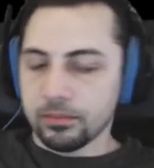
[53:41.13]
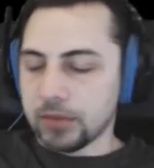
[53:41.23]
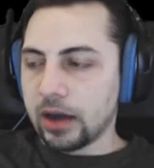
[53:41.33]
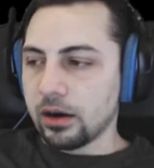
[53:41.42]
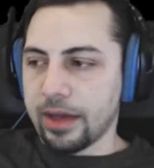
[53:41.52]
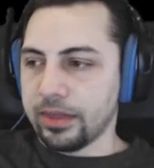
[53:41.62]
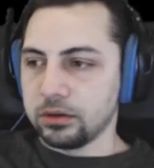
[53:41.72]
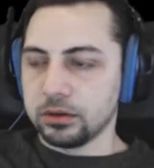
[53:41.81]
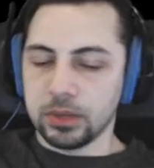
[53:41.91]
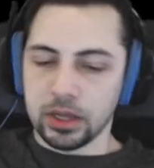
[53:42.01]
I don't know how they
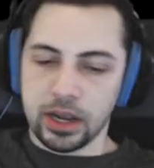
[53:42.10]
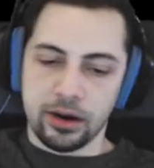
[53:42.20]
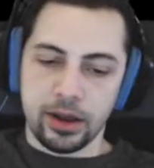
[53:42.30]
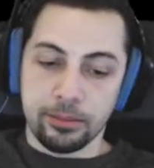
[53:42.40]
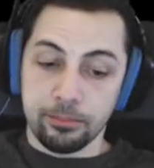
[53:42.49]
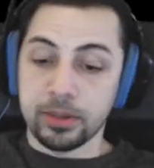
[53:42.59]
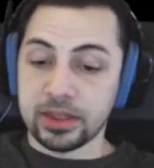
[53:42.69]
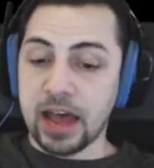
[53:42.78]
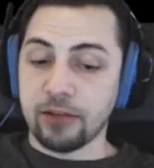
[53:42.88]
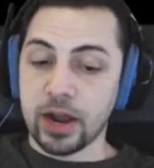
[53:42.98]
do it in Bulgaria, but
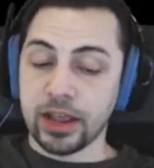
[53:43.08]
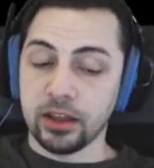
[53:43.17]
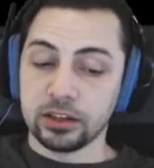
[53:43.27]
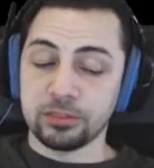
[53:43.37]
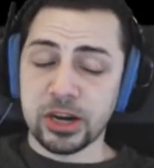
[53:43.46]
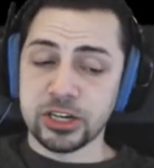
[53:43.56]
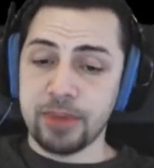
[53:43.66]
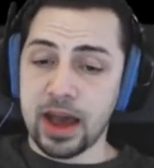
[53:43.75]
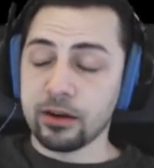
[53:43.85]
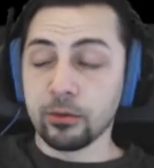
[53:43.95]
that regular expression
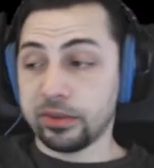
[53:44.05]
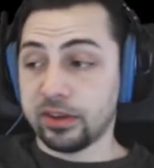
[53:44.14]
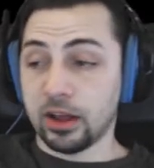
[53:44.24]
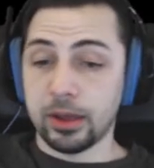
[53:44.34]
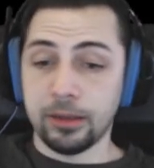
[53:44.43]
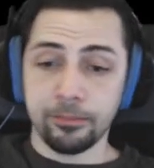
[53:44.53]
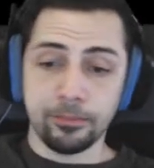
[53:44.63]
pattern would tell me.